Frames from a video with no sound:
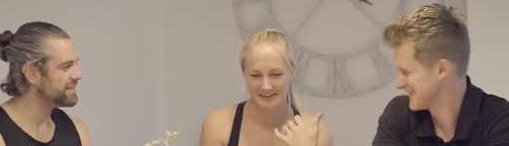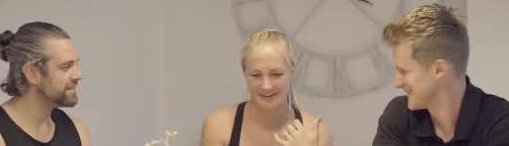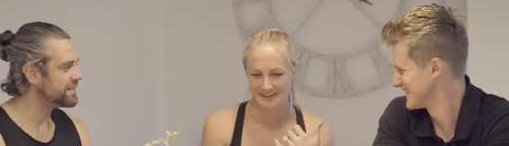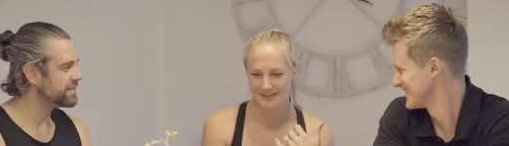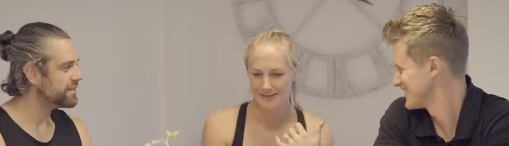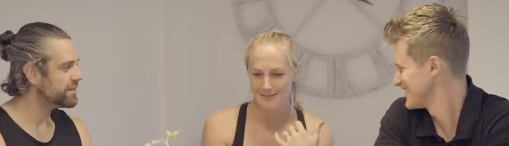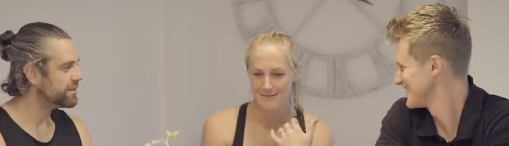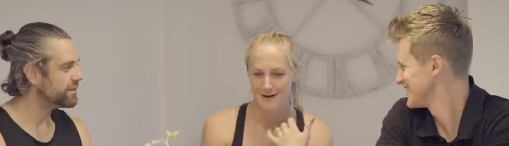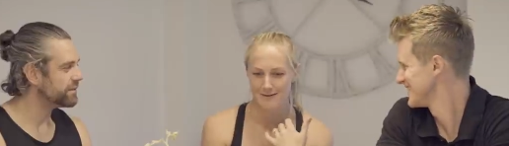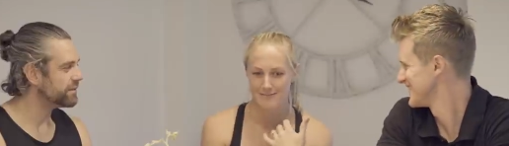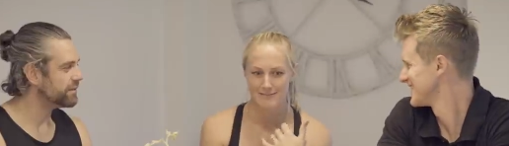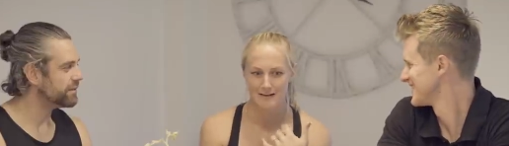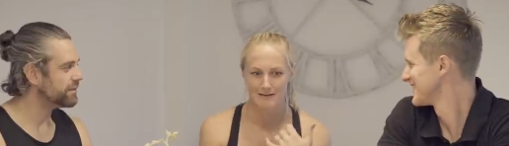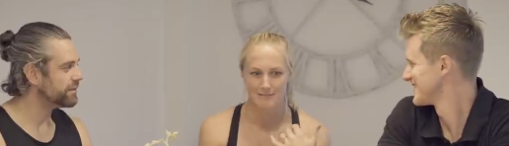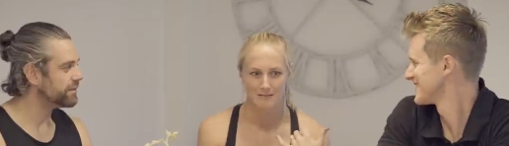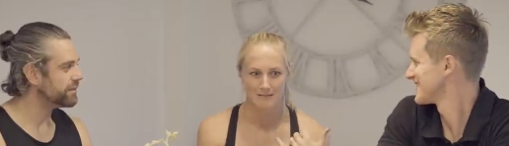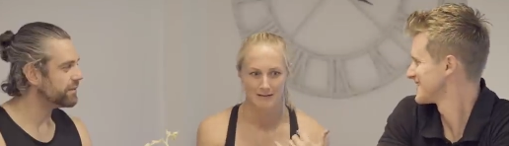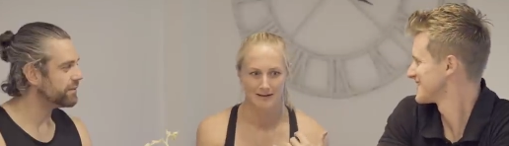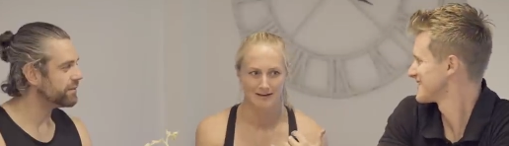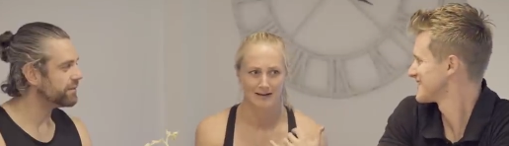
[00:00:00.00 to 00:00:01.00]
Speaker 1: calling my mum and being
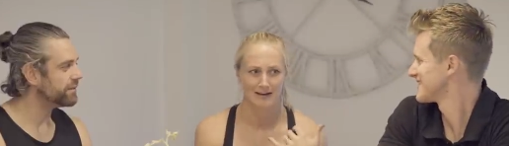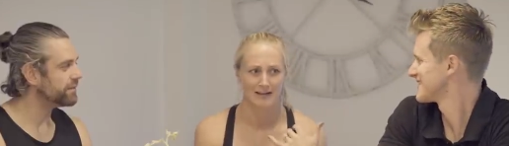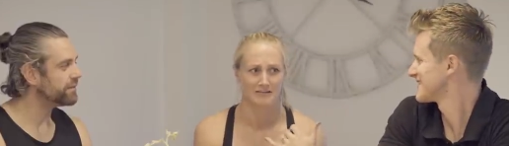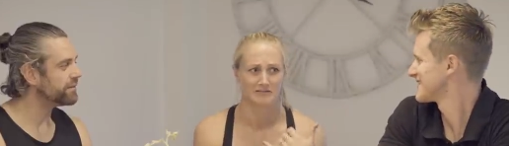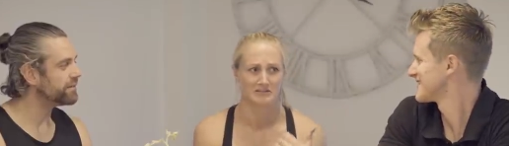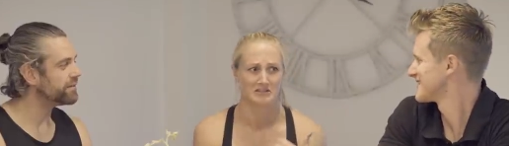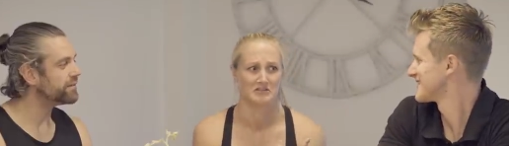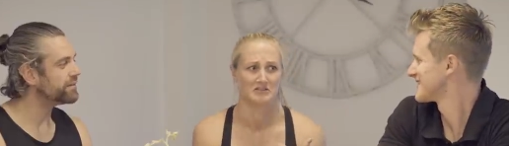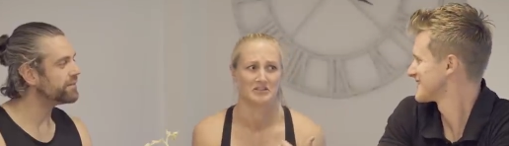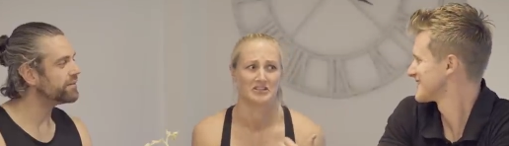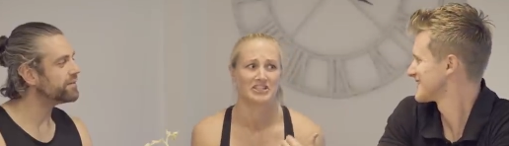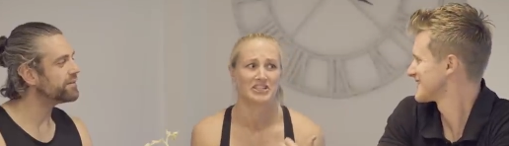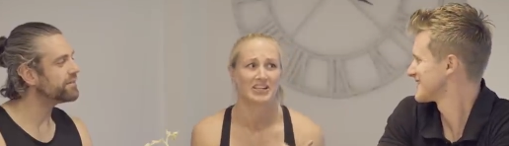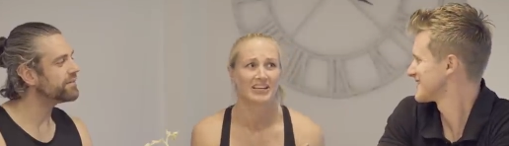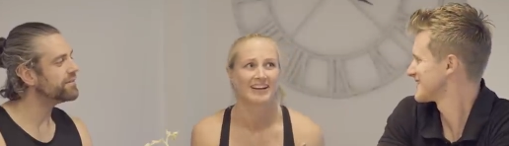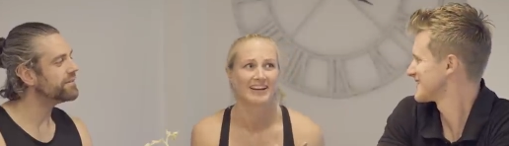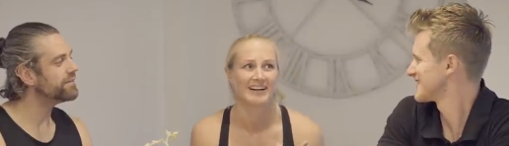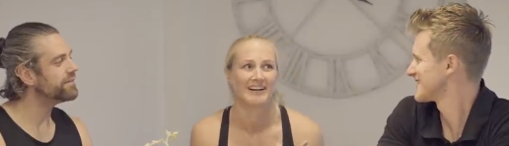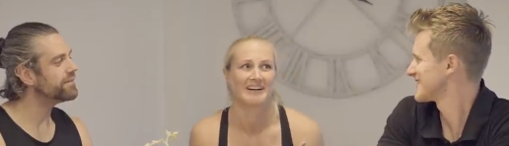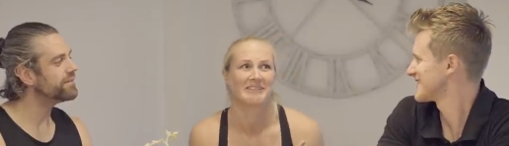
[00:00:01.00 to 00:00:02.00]
like, mum, I can't even do a
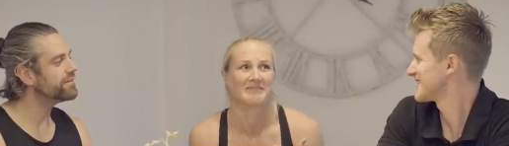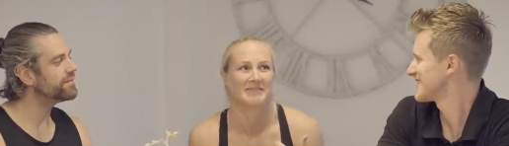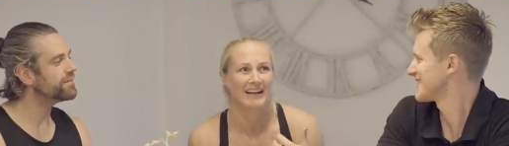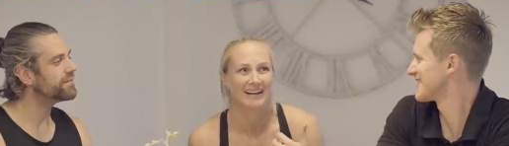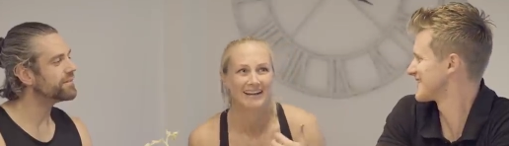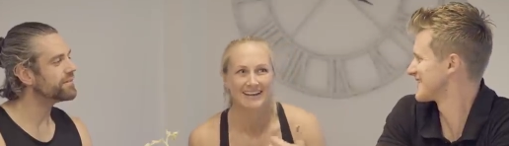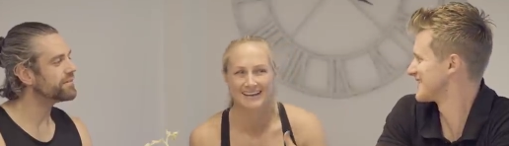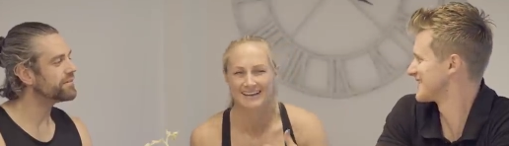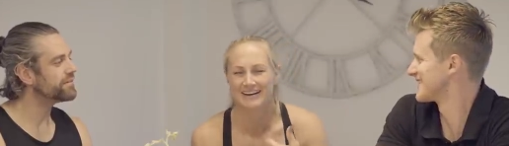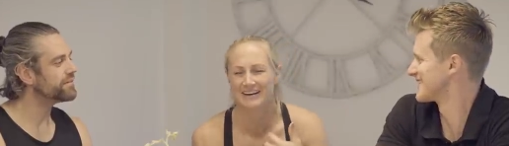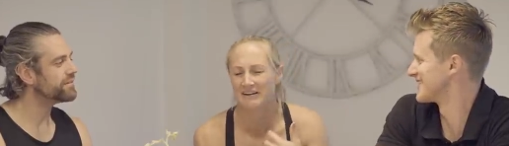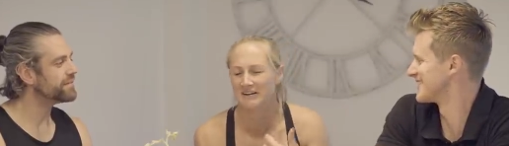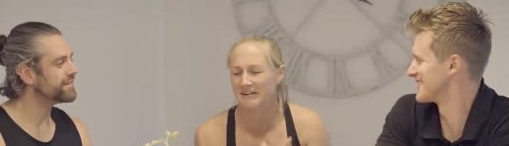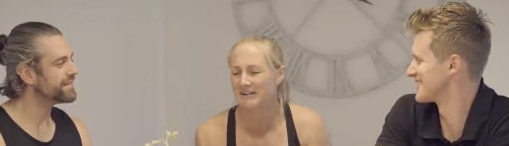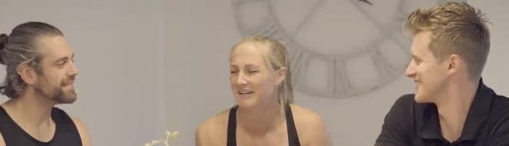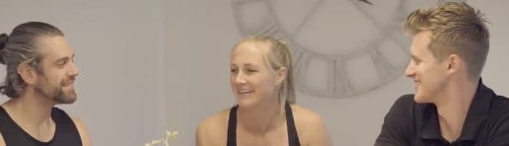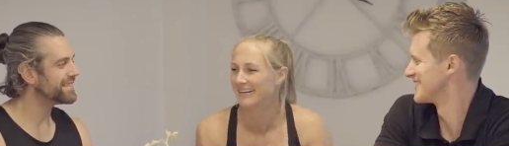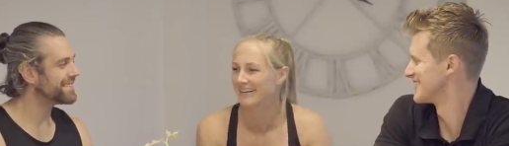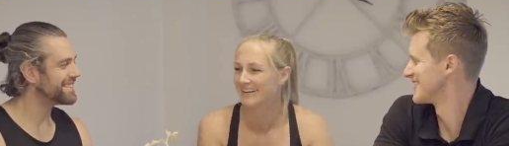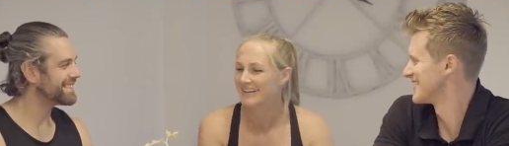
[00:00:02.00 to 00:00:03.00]
chin up. Like,
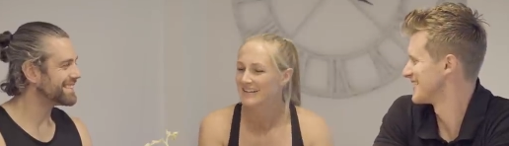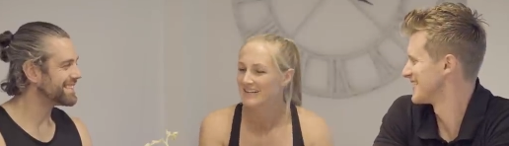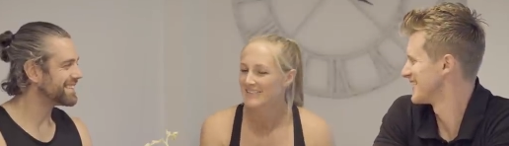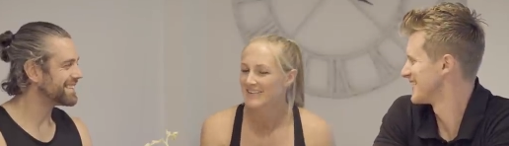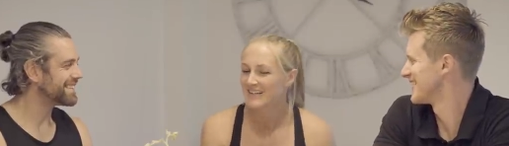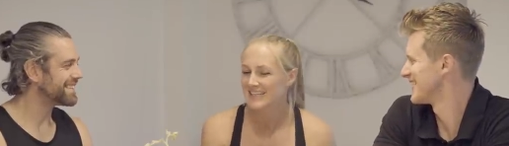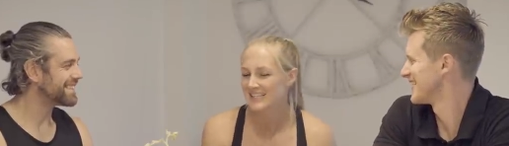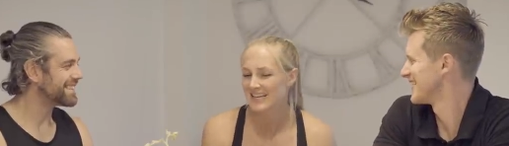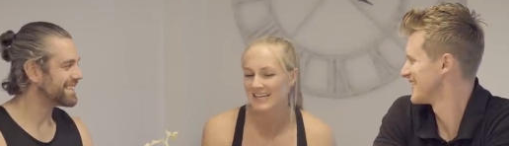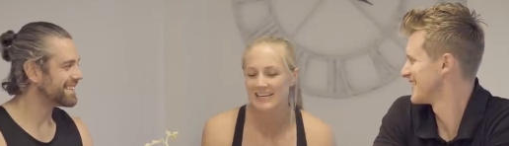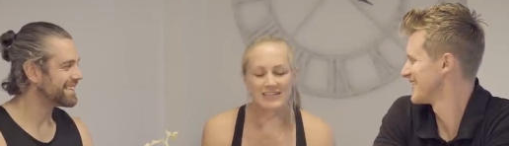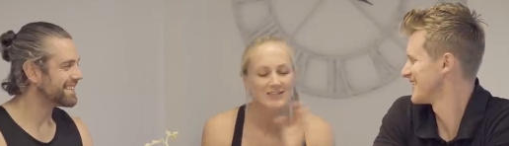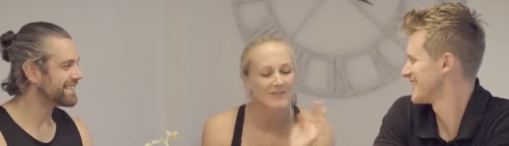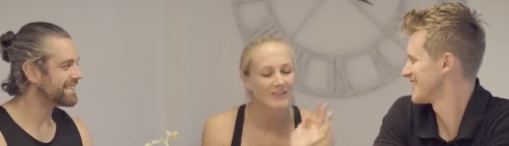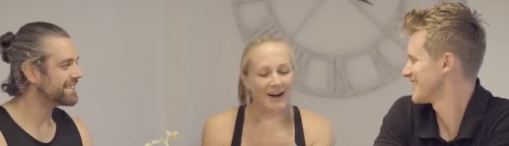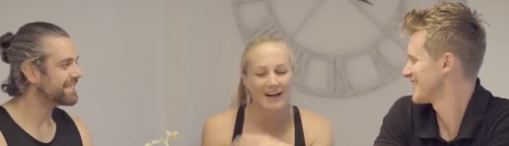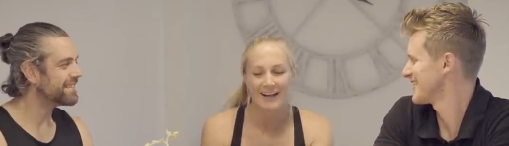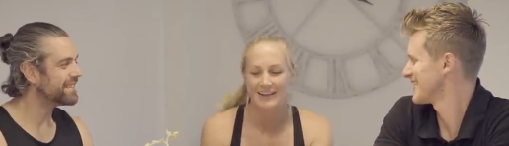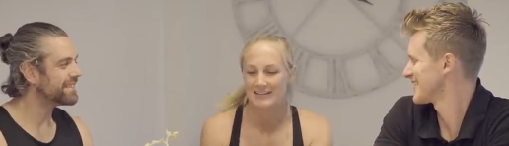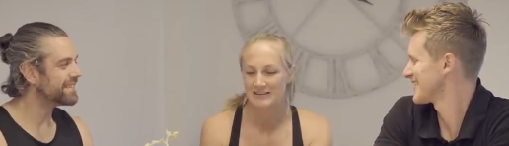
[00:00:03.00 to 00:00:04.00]
she's like, it's
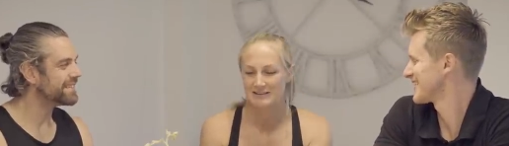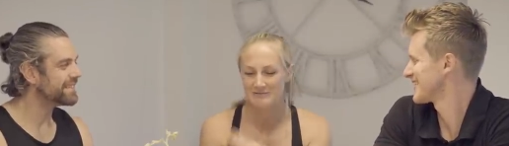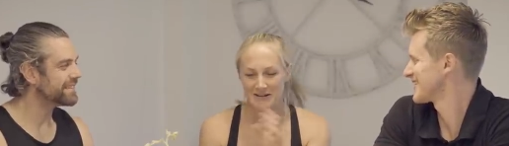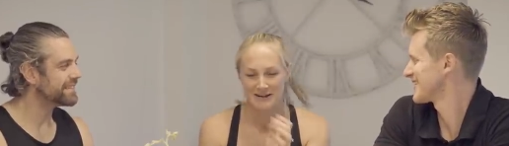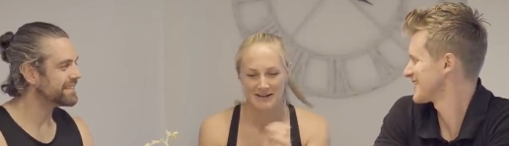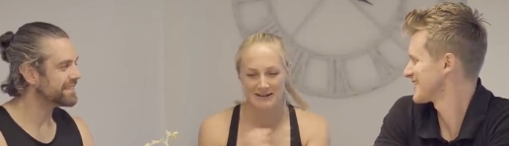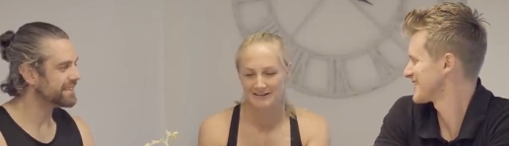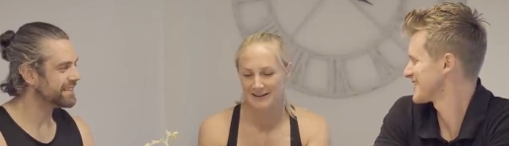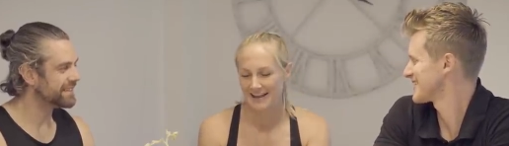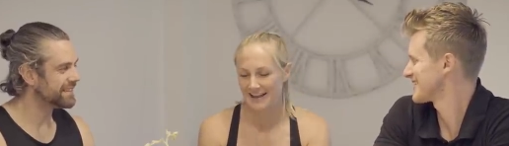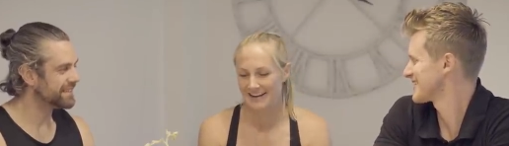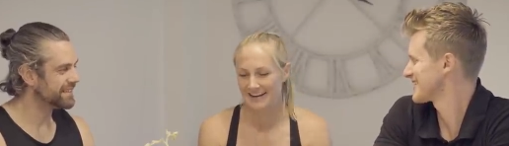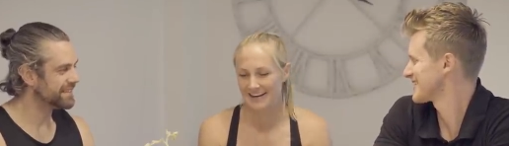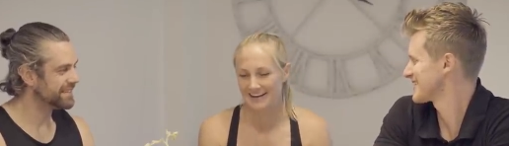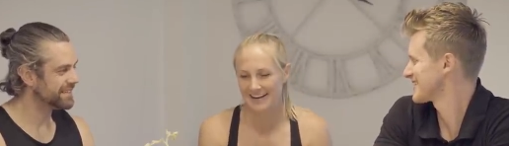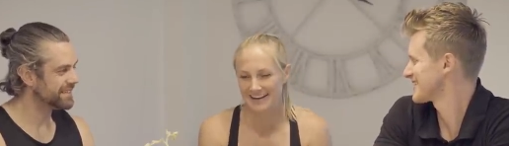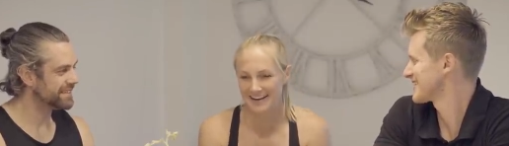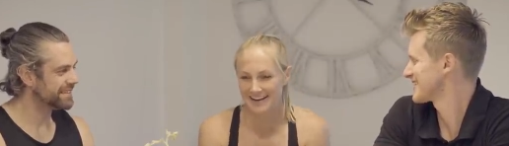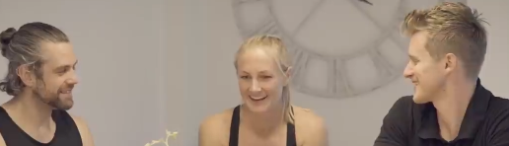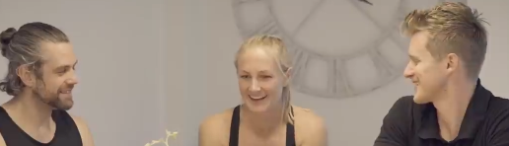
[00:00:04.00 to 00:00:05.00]
fine, don't worry, you'll get
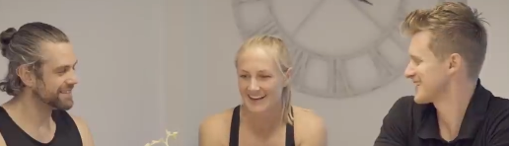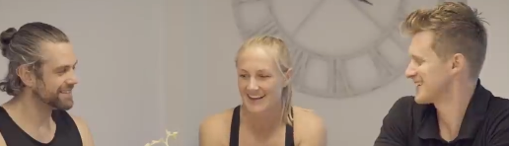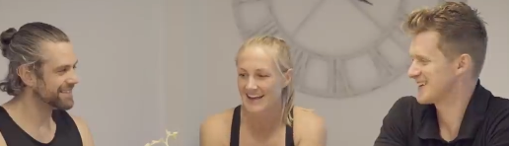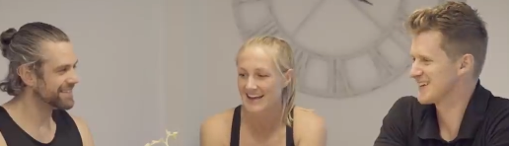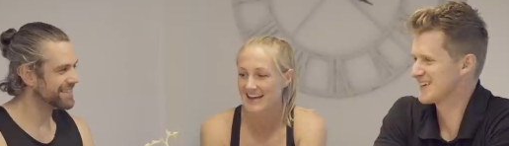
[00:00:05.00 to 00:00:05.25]
it.